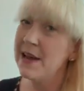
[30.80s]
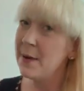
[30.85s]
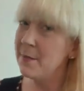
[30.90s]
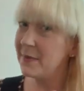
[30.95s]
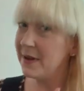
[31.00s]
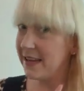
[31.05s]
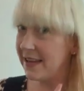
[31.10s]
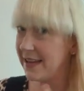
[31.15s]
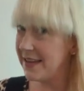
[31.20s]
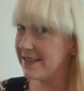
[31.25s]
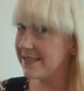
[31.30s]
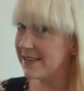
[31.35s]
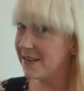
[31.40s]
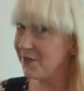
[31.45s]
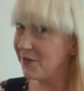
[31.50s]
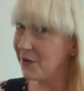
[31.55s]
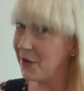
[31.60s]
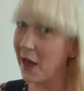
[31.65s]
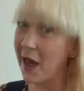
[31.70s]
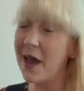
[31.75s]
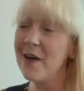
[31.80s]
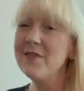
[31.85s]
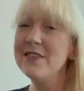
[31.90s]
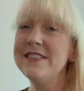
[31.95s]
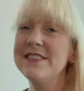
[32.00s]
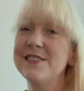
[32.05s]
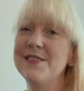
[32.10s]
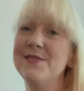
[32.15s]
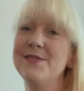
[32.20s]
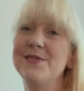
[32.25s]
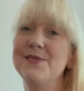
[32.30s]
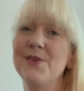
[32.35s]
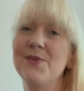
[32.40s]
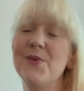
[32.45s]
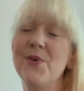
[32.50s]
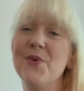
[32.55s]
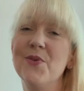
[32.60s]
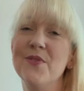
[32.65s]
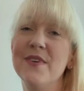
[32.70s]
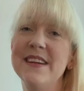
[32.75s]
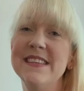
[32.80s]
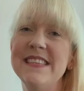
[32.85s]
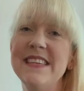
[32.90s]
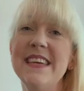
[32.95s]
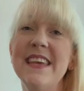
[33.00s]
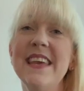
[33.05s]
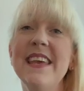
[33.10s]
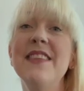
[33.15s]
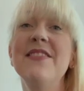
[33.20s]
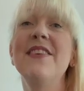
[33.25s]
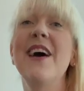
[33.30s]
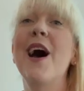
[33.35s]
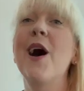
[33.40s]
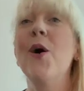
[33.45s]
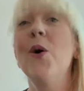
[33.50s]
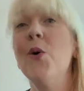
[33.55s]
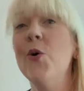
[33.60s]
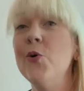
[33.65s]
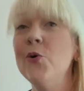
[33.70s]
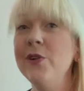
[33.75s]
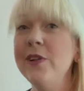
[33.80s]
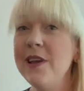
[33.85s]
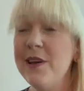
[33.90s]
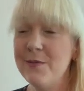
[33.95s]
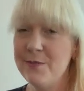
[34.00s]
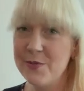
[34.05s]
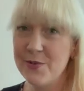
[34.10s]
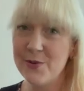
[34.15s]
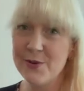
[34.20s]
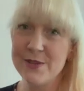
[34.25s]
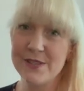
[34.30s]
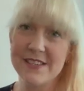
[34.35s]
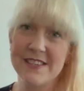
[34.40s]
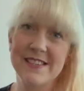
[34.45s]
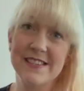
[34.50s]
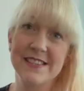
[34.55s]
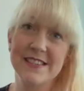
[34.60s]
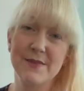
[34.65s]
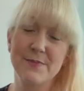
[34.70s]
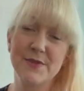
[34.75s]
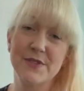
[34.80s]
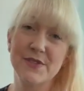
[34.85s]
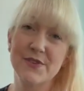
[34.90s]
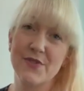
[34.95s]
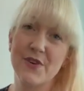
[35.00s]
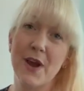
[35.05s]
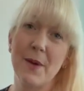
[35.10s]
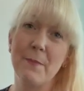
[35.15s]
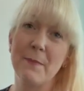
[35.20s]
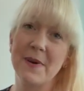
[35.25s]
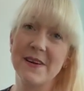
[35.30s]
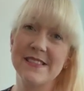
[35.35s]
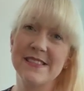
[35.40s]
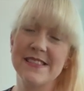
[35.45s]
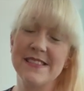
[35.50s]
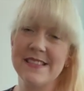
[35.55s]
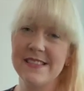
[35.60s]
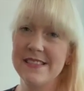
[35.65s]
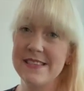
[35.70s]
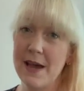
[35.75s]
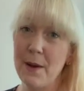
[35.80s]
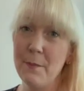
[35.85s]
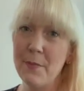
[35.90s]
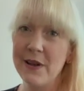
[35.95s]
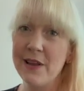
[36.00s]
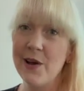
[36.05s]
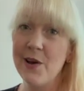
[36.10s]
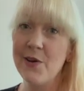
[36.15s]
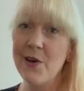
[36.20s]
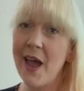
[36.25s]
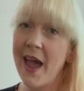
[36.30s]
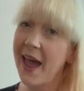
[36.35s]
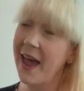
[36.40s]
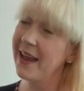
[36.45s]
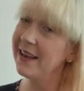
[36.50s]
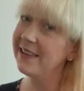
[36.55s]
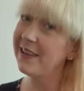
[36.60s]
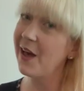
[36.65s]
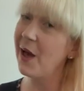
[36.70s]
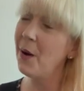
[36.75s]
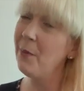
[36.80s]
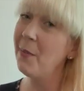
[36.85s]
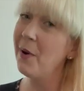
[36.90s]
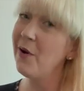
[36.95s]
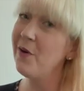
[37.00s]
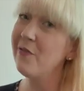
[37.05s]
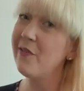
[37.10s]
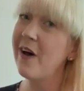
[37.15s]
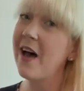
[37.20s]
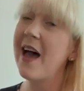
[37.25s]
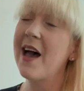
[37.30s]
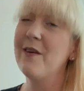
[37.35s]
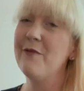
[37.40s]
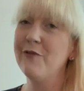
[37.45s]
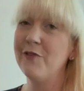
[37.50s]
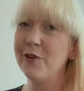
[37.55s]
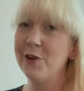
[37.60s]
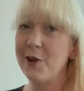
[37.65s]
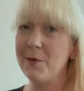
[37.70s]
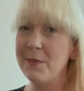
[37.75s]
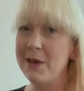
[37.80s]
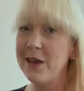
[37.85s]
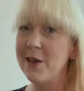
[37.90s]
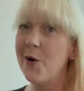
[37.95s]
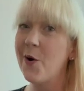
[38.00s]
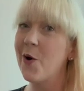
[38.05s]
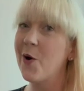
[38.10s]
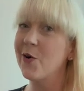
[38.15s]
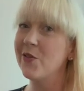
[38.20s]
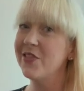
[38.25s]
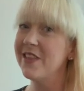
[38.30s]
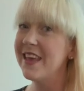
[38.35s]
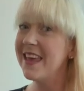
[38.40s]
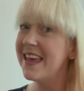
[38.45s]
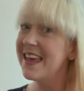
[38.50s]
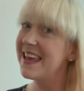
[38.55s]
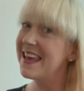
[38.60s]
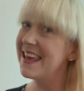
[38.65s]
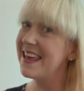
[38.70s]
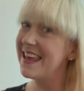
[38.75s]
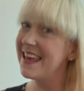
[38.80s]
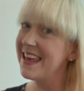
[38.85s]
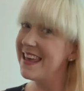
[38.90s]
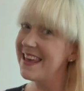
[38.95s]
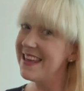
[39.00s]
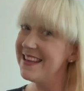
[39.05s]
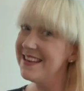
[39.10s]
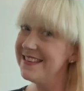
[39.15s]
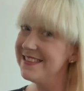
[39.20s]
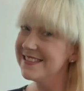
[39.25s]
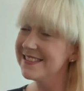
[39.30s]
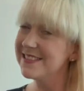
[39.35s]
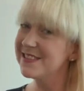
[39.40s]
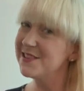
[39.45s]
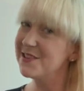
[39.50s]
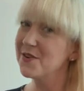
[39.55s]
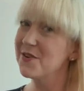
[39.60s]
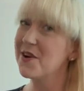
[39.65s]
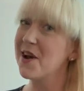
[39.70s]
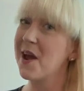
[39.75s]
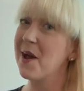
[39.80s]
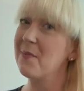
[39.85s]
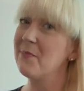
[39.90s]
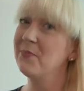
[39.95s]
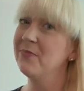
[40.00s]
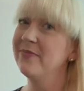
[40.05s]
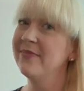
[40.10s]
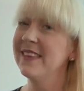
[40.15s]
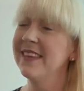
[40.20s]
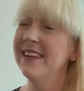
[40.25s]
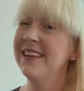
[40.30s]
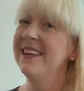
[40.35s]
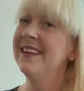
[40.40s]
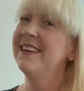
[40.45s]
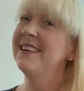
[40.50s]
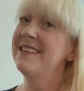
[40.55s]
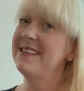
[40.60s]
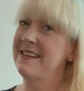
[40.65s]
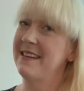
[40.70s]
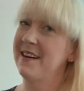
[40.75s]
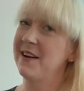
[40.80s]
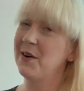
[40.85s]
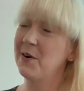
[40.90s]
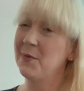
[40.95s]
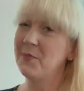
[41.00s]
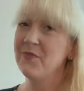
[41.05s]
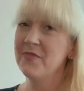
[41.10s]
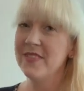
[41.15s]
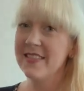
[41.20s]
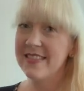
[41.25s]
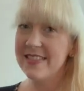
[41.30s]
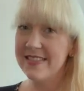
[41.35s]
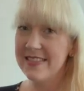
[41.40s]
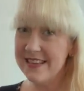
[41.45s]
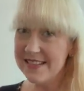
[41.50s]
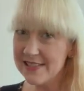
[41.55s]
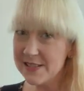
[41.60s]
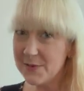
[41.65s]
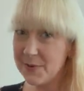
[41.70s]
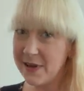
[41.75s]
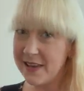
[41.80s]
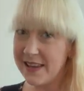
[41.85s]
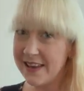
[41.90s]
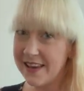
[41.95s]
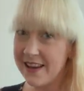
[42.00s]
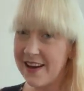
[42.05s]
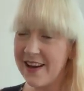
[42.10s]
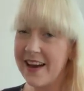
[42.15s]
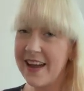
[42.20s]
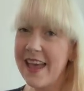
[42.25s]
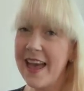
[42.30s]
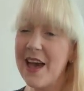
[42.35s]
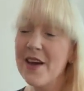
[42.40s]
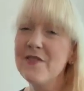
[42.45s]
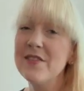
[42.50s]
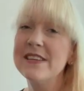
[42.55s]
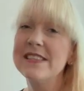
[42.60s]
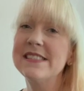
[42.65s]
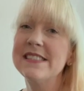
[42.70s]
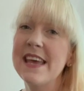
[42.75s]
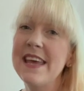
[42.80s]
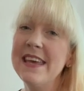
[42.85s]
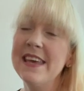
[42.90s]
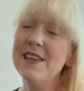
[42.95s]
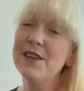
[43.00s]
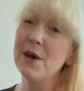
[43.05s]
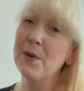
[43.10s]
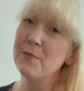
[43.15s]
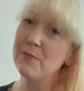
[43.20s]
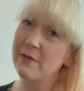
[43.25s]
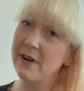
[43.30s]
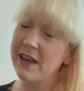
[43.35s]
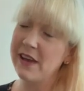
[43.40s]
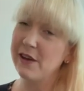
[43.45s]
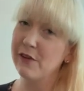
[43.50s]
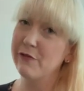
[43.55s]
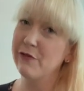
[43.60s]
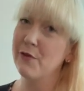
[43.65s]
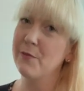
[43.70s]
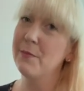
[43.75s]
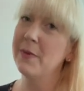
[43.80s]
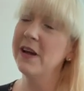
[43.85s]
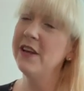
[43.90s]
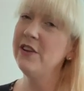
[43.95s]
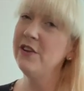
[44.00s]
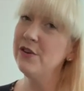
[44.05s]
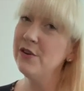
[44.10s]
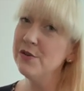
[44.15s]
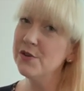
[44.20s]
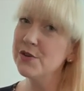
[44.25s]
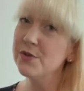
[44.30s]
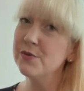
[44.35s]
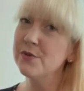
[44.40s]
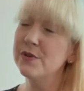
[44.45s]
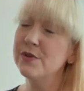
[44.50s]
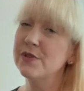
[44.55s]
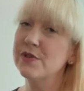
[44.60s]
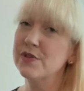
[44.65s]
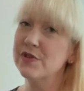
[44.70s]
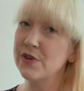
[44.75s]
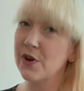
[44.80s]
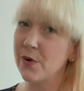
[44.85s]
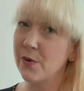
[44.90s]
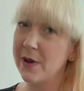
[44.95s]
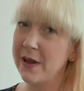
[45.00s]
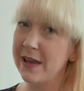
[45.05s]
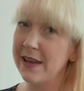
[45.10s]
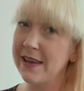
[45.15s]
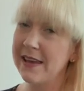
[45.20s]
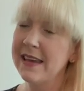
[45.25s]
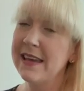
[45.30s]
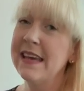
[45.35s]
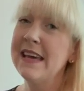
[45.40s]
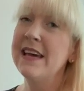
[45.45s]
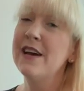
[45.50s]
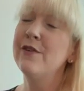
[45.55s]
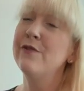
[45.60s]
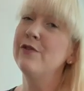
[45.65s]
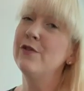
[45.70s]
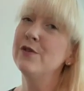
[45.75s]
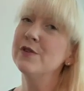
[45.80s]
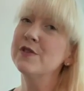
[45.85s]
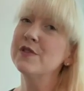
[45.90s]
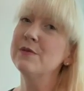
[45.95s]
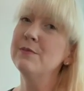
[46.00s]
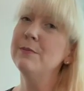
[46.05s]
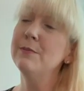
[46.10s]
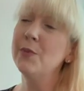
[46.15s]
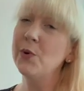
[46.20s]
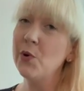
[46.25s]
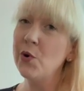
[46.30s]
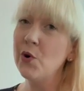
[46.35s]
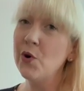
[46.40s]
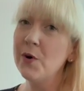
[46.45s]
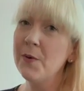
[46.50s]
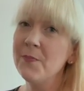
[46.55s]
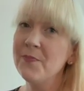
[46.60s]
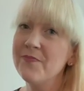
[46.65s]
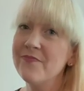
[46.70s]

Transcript: Please, if you haven't done so already, hit that all important subscribe button down below and come over and follow me on Instagram. Now, this week I have taken a break from my usual sewing for some more